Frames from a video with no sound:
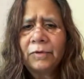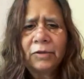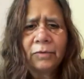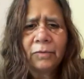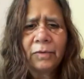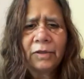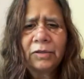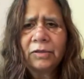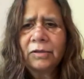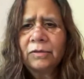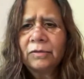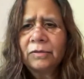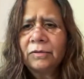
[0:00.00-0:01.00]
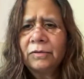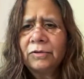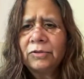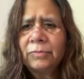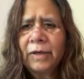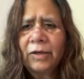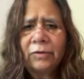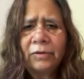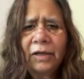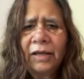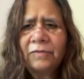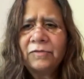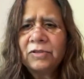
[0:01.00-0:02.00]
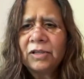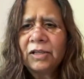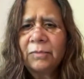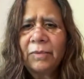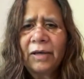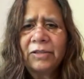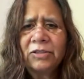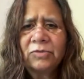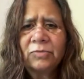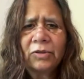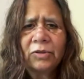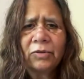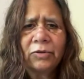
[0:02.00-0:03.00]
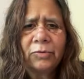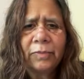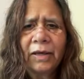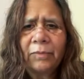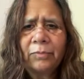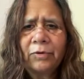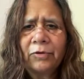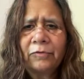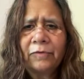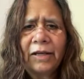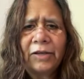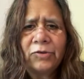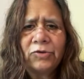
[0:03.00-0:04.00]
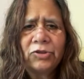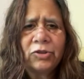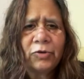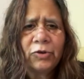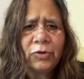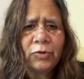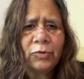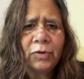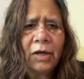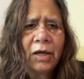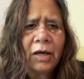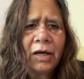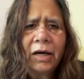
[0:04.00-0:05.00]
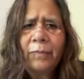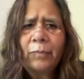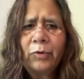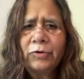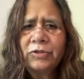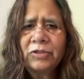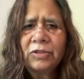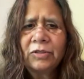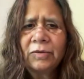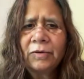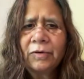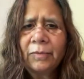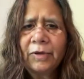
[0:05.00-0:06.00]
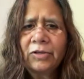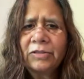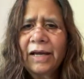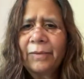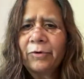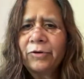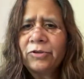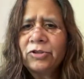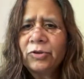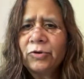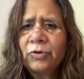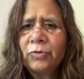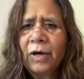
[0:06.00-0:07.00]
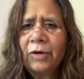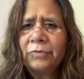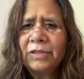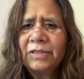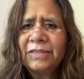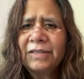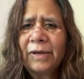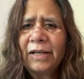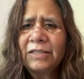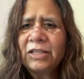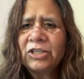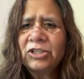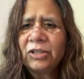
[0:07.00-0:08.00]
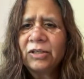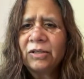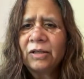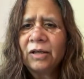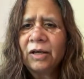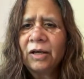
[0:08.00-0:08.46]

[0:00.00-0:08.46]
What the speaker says: Don't want to go to my own live stream. I just want to go to my profile to show you a post, because I'm going to show you how the summarization